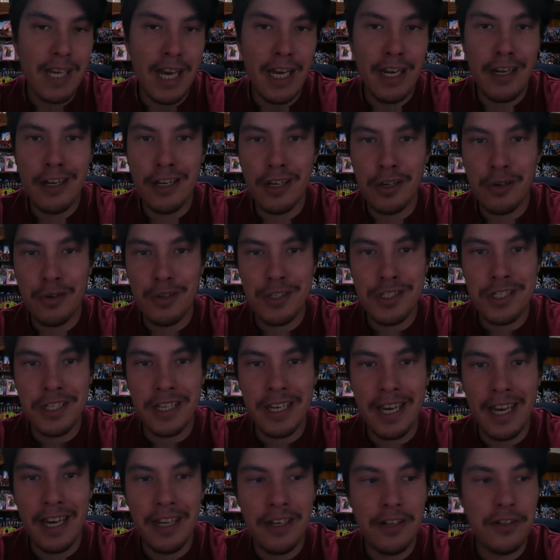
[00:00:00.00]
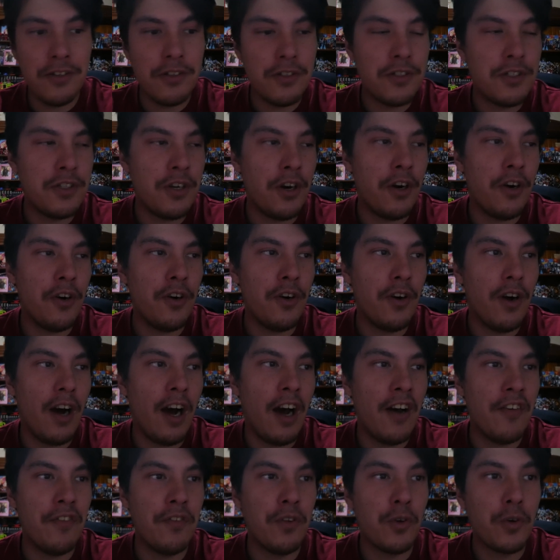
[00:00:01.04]
Editor Chris again. So
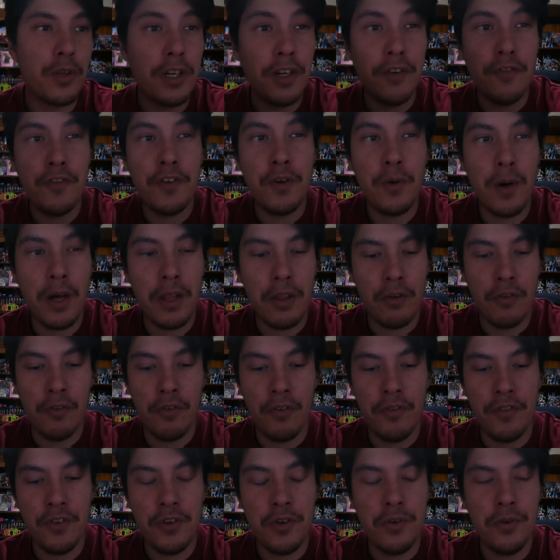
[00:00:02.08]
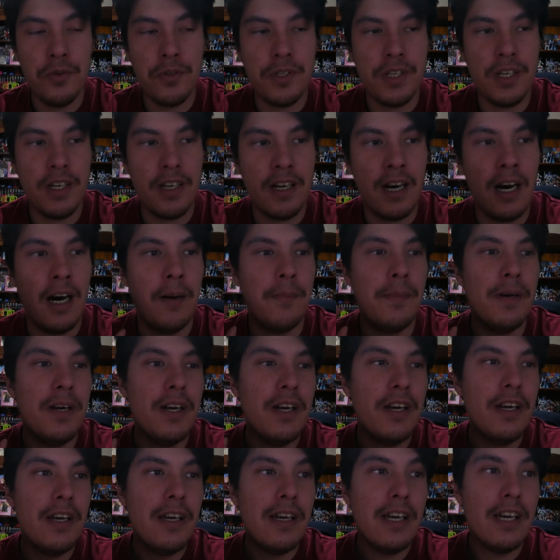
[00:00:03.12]
I've looked at a few other reviews. It
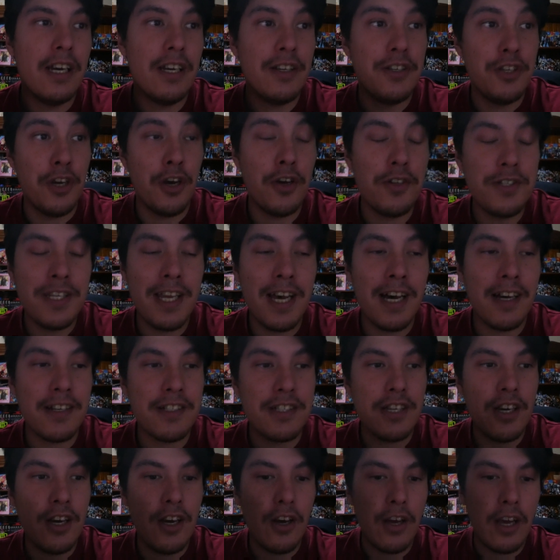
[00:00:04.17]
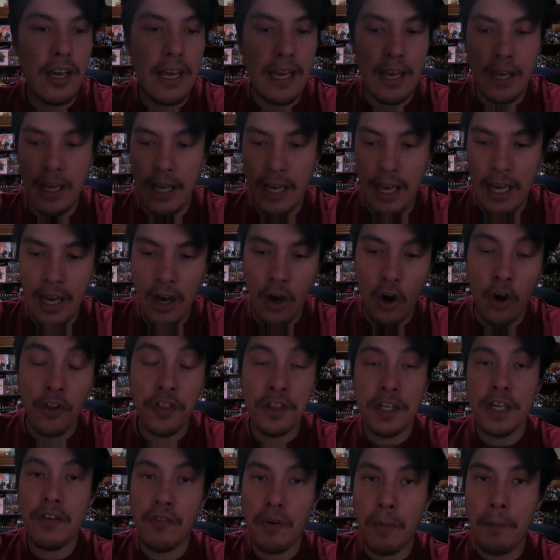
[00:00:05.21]
turns out on
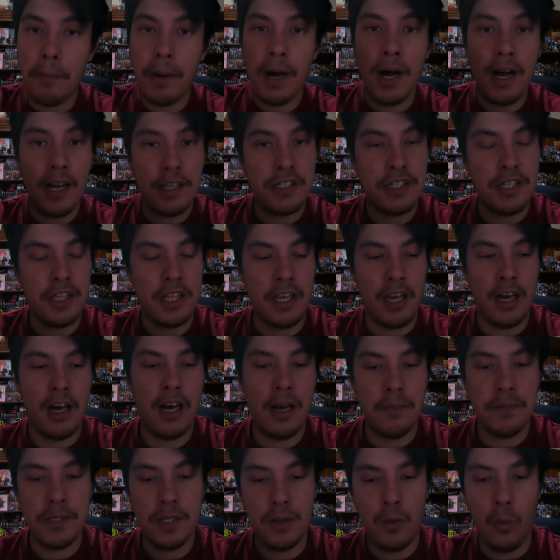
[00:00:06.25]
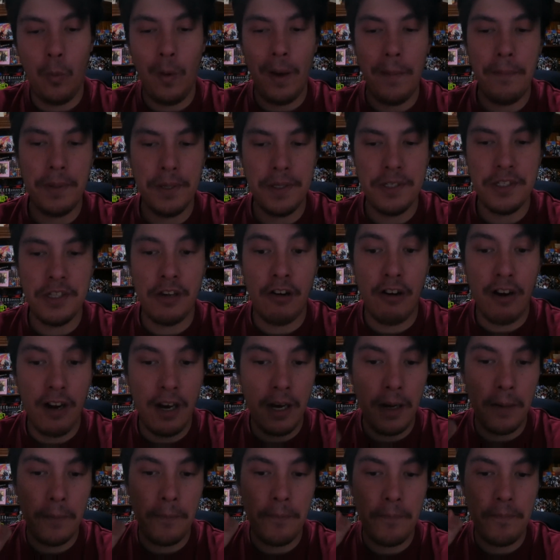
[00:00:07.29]
the different parts of the arms and the weapons, there
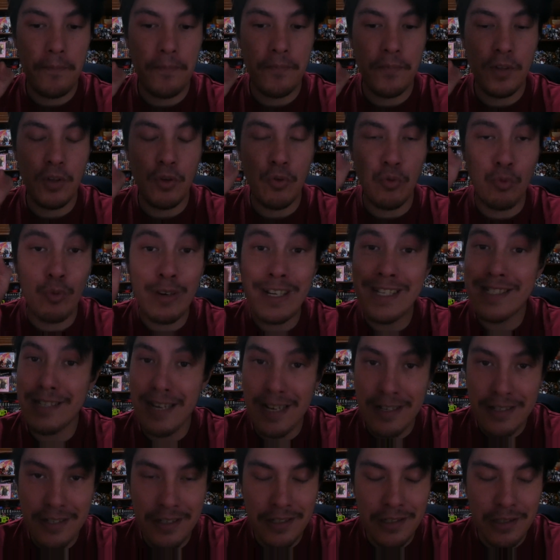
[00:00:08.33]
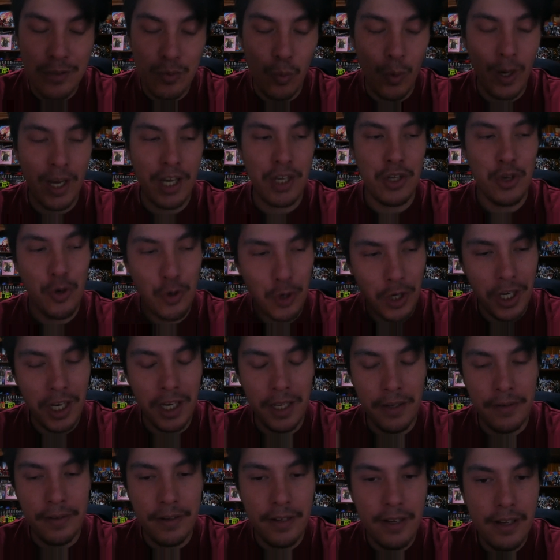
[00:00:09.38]
are recesses where you
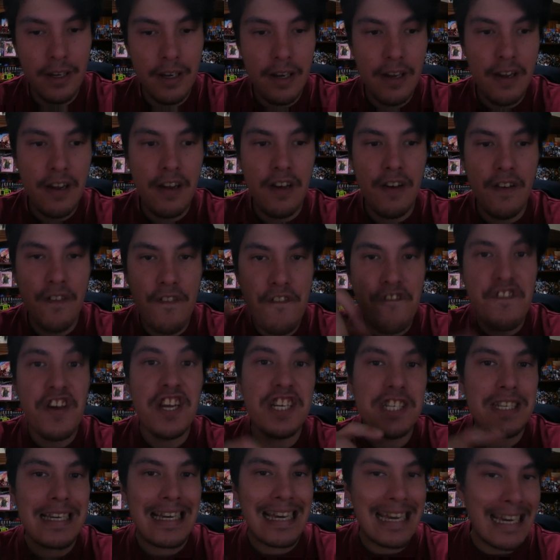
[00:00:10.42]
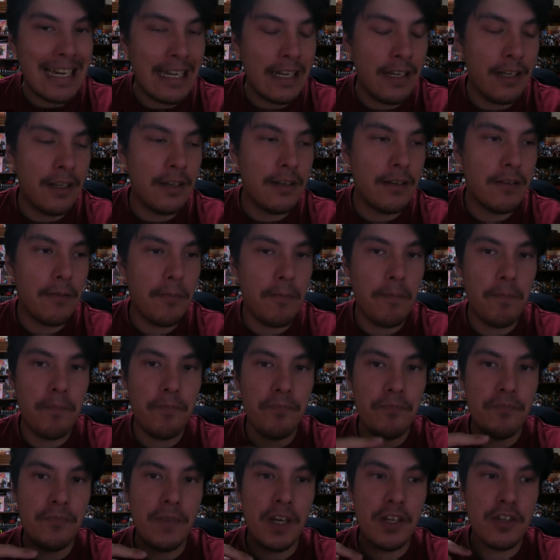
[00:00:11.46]
can fit in
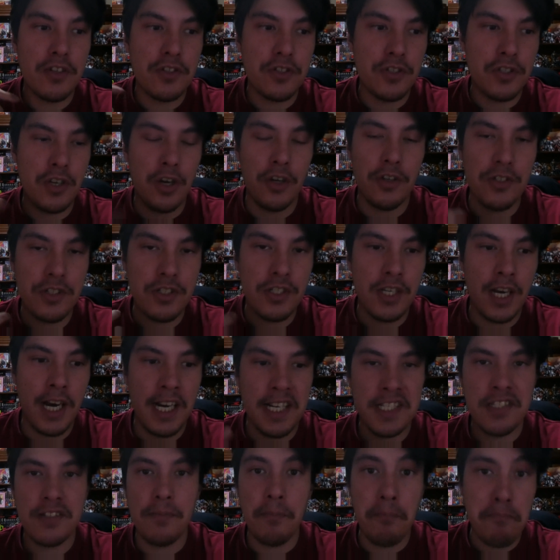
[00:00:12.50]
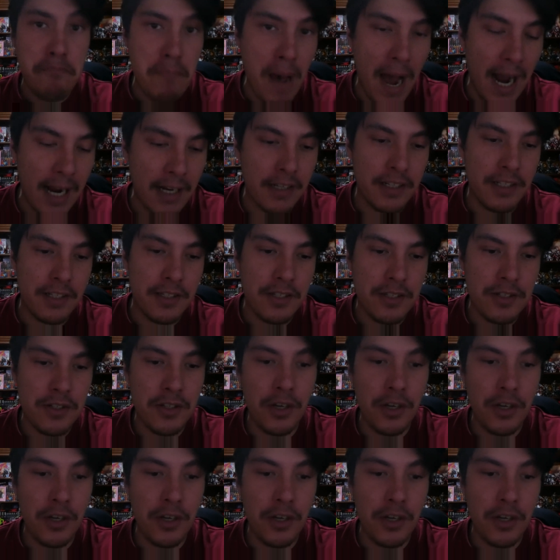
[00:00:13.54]
certain size magnets.